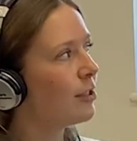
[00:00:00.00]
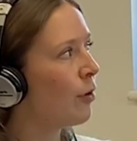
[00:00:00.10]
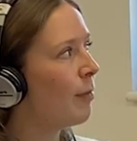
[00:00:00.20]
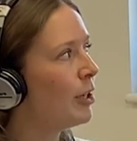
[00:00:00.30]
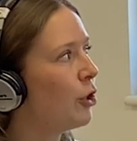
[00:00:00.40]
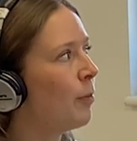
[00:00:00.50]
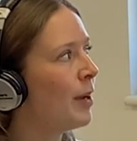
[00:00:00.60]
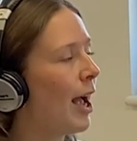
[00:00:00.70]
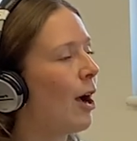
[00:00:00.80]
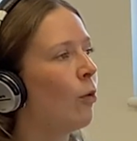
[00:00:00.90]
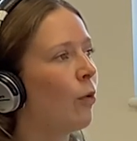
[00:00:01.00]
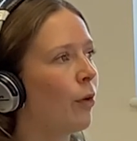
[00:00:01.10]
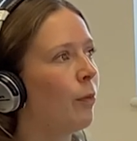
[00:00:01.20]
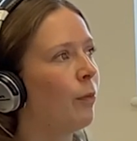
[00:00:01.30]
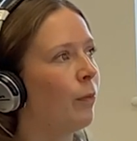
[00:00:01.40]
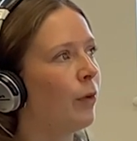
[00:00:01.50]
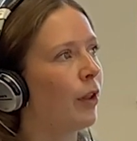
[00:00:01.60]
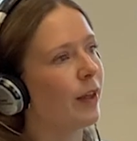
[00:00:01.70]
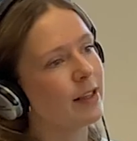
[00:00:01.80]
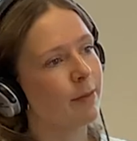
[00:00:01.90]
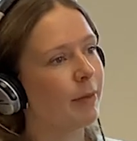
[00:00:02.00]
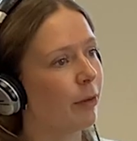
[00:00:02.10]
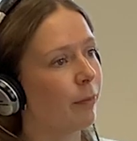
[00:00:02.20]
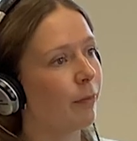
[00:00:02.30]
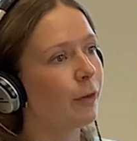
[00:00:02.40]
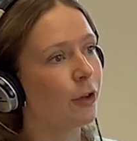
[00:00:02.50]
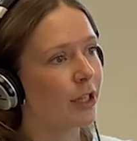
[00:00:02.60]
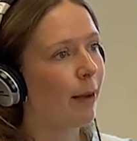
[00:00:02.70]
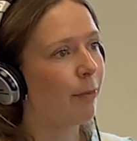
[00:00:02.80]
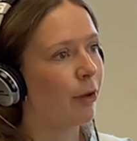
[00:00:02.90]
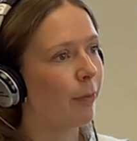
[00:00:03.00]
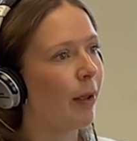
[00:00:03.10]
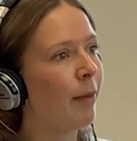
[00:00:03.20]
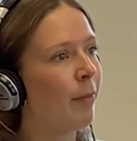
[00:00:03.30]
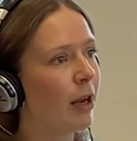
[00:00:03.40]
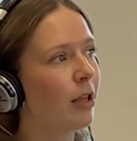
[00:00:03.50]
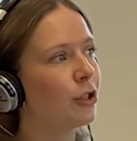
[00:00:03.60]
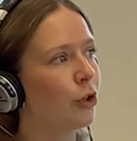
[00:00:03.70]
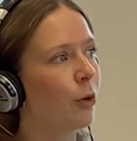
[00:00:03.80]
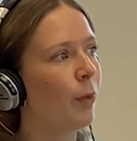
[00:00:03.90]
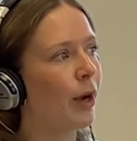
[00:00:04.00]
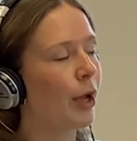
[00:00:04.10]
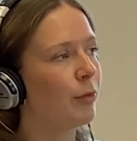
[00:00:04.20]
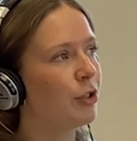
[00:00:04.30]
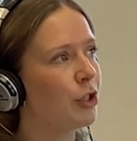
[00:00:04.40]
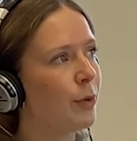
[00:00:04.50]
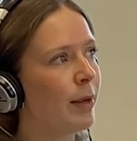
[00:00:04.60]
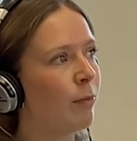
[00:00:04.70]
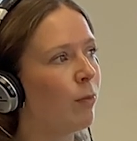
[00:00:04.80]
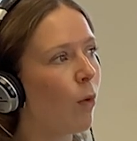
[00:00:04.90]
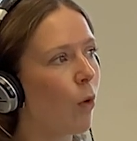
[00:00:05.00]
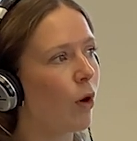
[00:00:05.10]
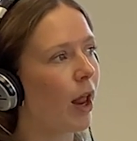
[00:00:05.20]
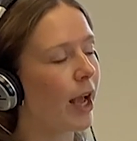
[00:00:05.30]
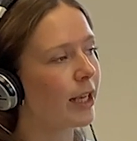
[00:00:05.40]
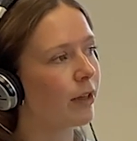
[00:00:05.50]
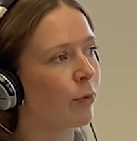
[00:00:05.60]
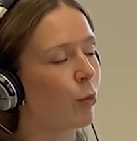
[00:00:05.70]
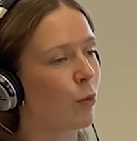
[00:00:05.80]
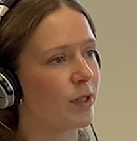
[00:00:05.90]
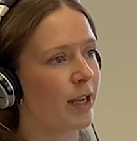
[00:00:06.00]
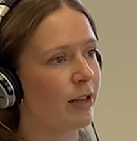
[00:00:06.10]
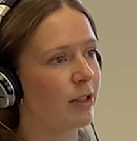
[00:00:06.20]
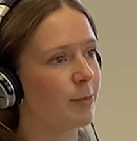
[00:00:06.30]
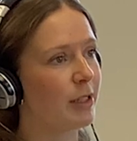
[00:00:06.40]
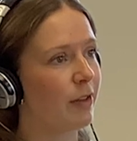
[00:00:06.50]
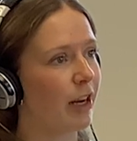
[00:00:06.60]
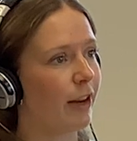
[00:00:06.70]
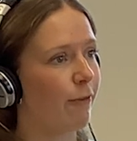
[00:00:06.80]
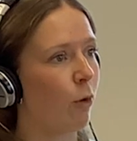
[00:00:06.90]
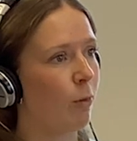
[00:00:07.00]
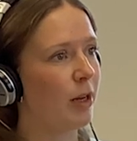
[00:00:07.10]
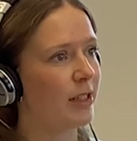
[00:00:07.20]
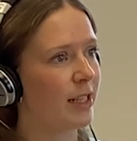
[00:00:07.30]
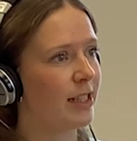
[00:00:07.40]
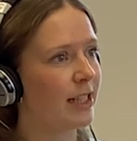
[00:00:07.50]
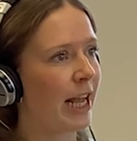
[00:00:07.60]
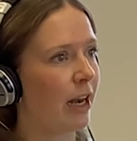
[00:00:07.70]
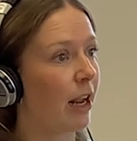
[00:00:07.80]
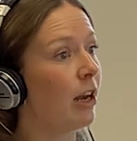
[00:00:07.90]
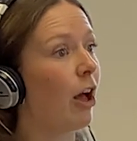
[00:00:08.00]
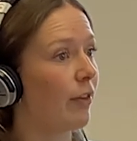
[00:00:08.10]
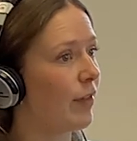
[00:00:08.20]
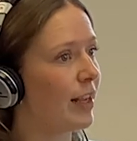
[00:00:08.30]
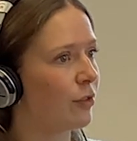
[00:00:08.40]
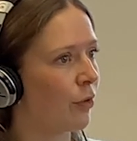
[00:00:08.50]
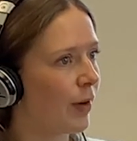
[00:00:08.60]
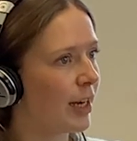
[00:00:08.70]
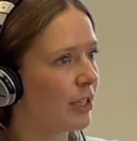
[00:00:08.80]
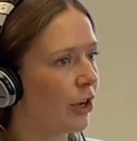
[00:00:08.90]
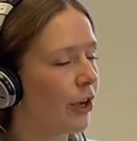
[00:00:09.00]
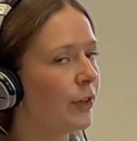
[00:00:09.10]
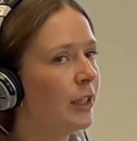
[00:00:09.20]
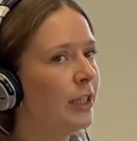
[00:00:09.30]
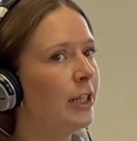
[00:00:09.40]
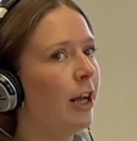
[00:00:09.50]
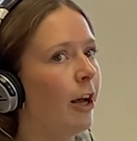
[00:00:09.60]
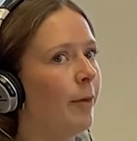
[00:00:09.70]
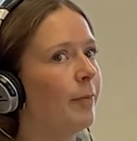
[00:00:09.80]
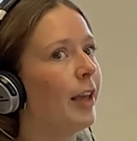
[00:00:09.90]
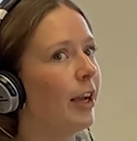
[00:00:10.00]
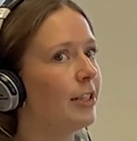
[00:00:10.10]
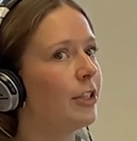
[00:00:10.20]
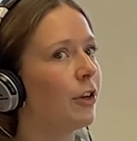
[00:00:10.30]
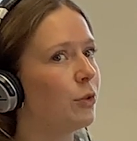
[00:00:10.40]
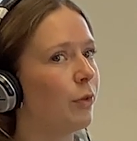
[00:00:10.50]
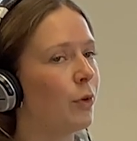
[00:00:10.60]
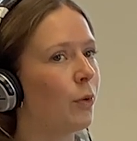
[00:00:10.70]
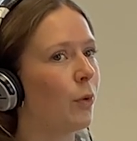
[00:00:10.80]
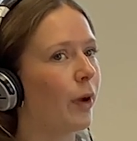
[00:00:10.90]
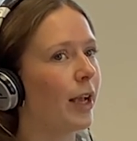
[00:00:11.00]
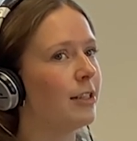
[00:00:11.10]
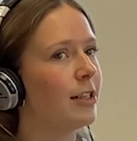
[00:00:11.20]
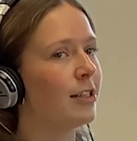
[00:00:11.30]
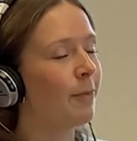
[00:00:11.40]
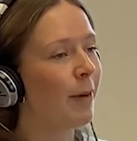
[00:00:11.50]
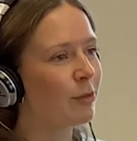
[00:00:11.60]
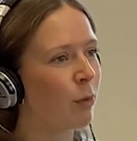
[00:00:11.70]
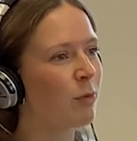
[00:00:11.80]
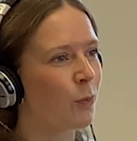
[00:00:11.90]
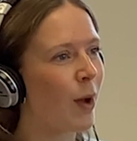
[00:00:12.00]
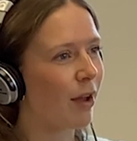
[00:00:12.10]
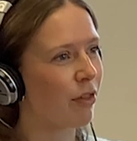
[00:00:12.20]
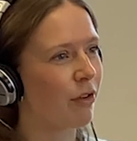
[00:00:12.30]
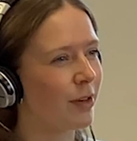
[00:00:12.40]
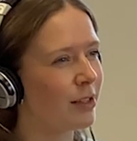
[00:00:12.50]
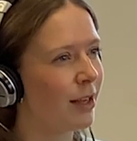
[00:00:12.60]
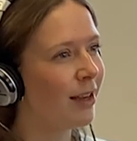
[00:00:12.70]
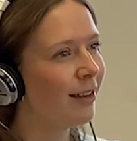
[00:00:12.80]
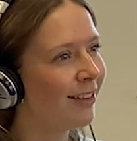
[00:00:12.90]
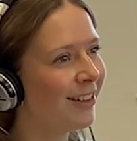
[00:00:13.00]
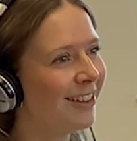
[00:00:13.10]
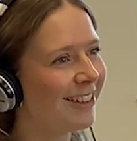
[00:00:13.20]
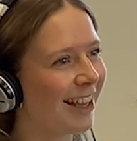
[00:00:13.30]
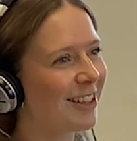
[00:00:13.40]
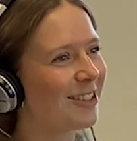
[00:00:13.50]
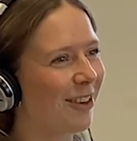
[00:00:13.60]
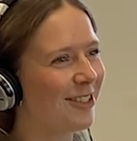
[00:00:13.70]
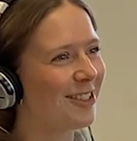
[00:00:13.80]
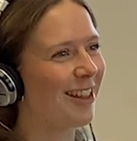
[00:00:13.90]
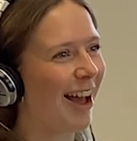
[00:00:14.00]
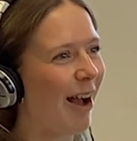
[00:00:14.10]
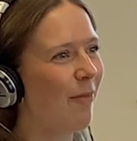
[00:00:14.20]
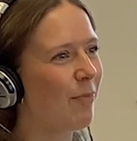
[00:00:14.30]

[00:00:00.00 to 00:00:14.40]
so in my job now, although that is something that could happen. But in my last job, when I was doing more like reporting specifically for bulletins and like live hits on the radio, I did go to a few court cases. The best one was Wagatha Christie, getting to go to that,